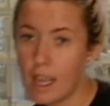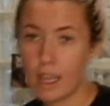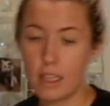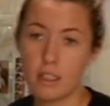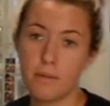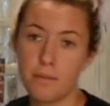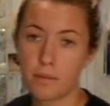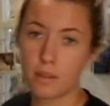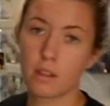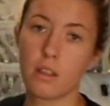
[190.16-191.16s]
and
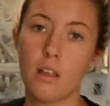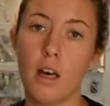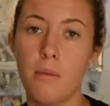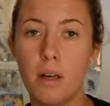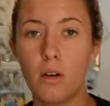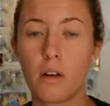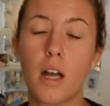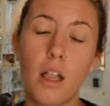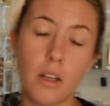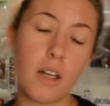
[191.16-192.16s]
or
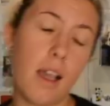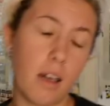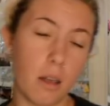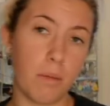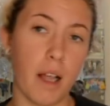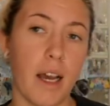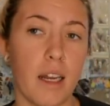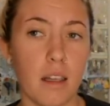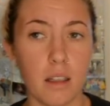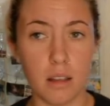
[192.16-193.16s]
colored and
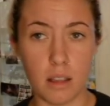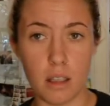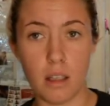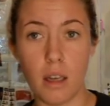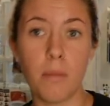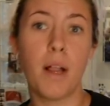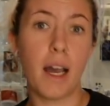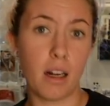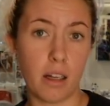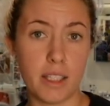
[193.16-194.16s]
applied
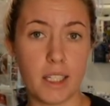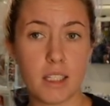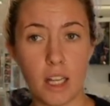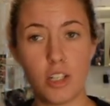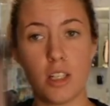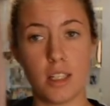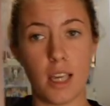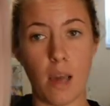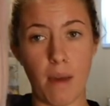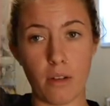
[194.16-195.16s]
it on the extensions, it
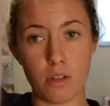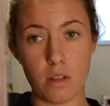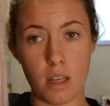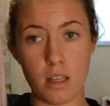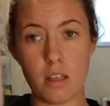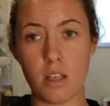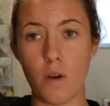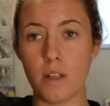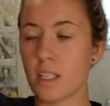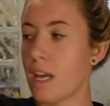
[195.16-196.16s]
came out to this.
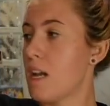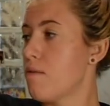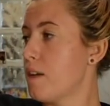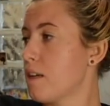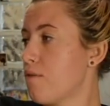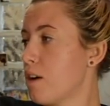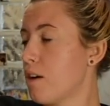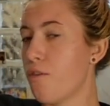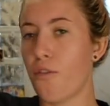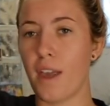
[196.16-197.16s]
So it's kind of like a
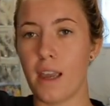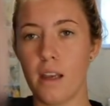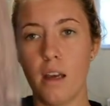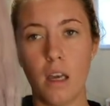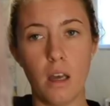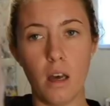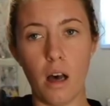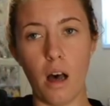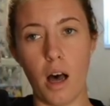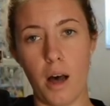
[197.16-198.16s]
very faint
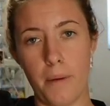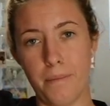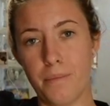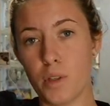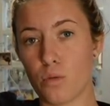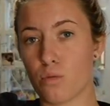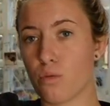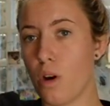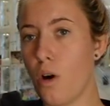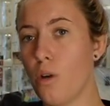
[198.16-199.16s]

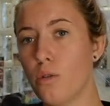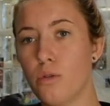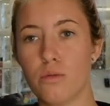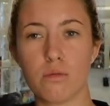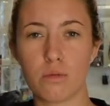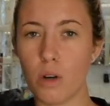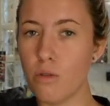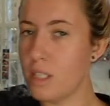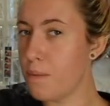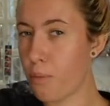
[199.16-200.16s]
rosy